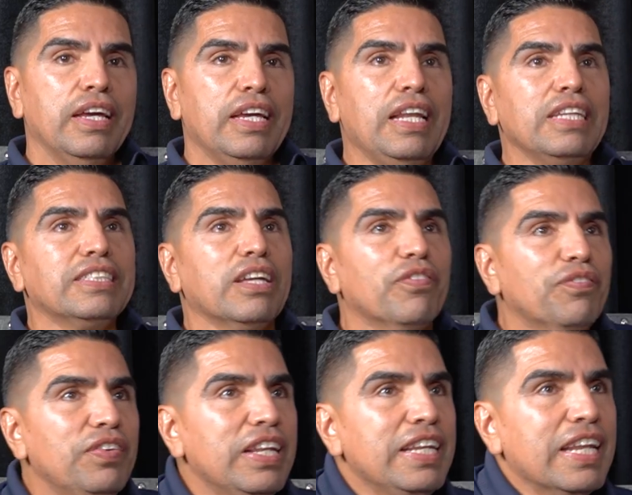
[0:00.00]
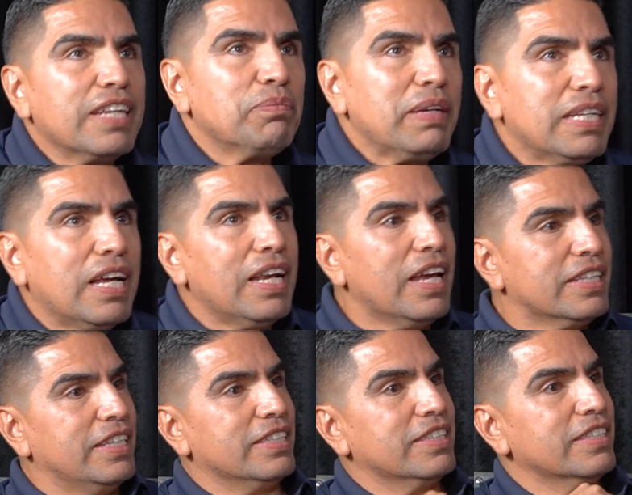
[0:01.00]
And I start feeling like, man, I like
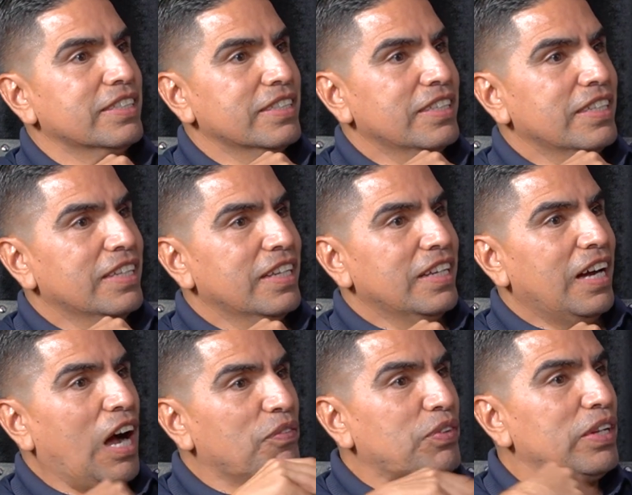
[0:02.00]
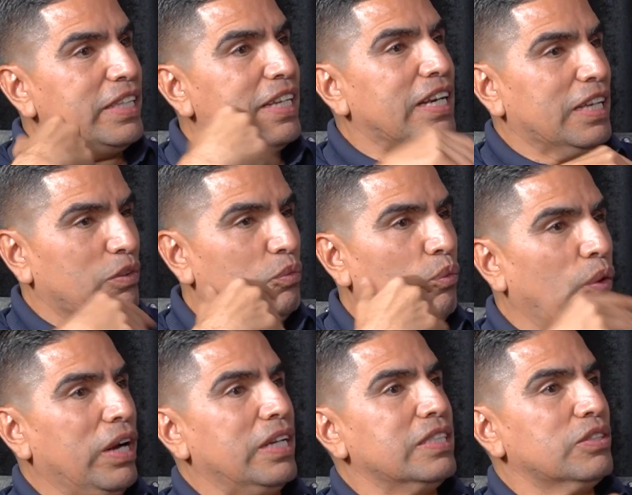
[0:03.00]
this. After I did it like
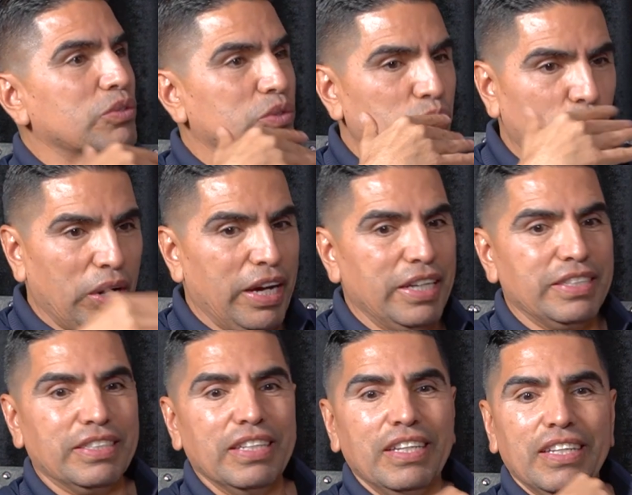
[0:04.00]
once or twice,